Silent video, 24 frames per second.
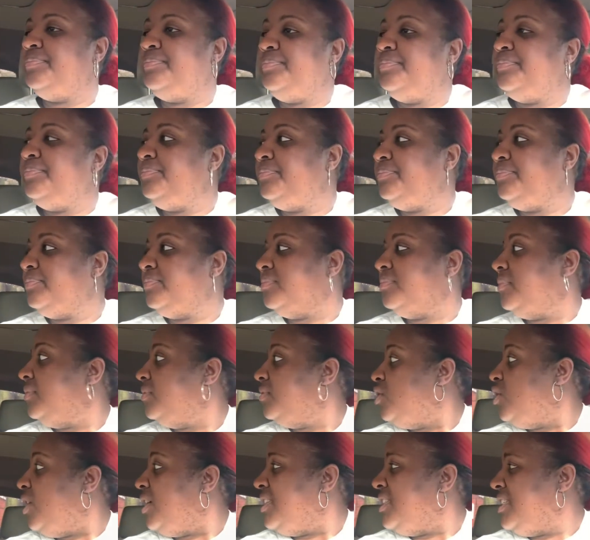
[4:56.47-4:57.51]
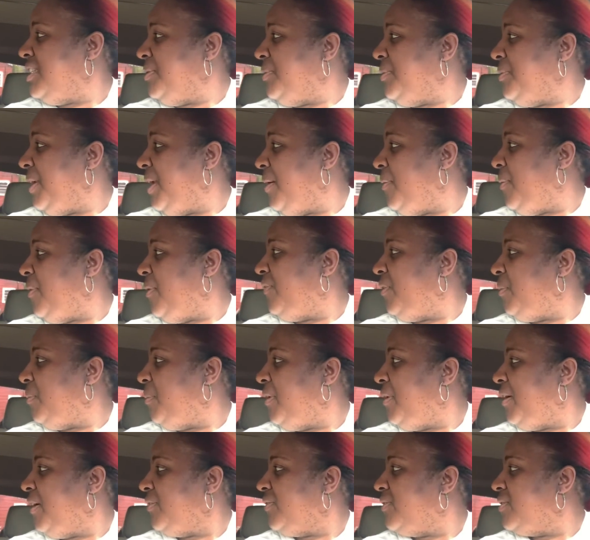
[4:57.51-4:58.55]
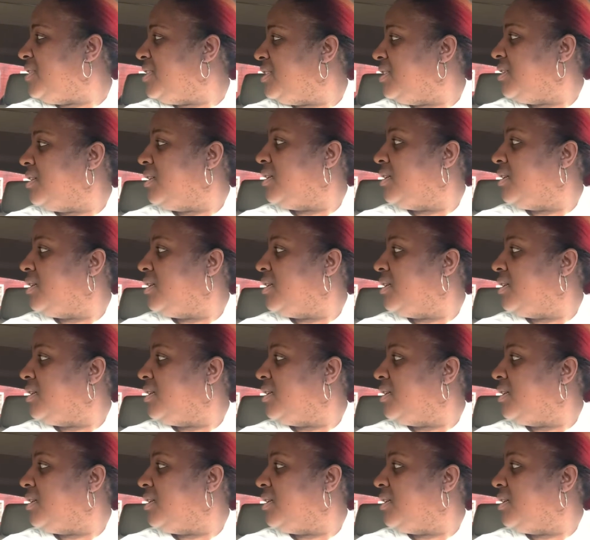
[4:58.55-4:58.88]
trying to see what i want for breakfast